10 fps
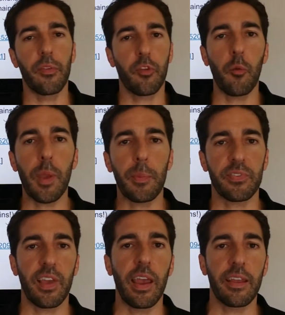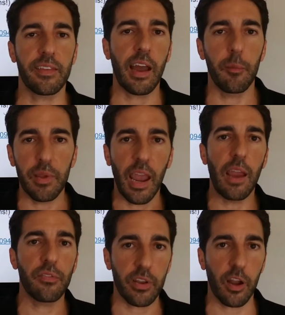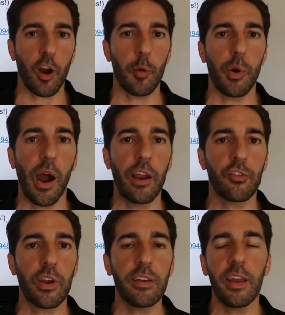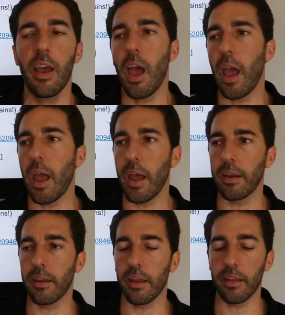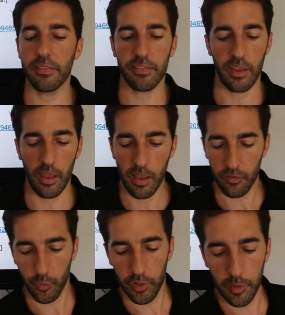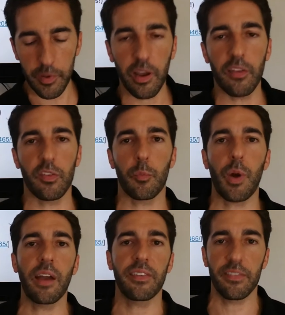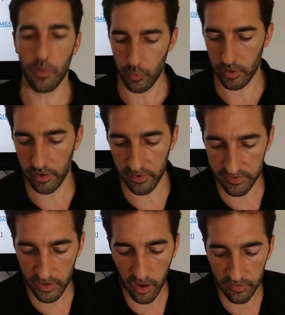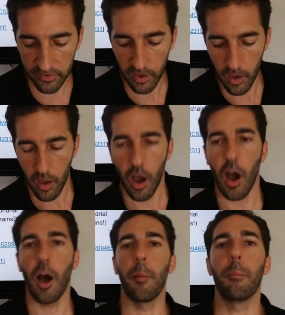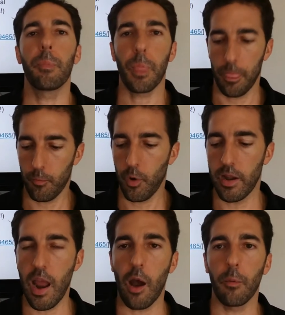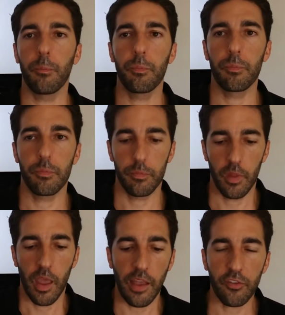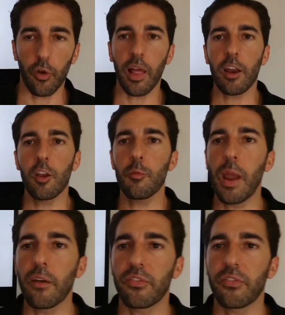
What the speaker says: some people say it kind of behaves like a carbohydrate, and it's really because of the process that we're gonna discuss right now. And so a lot of you may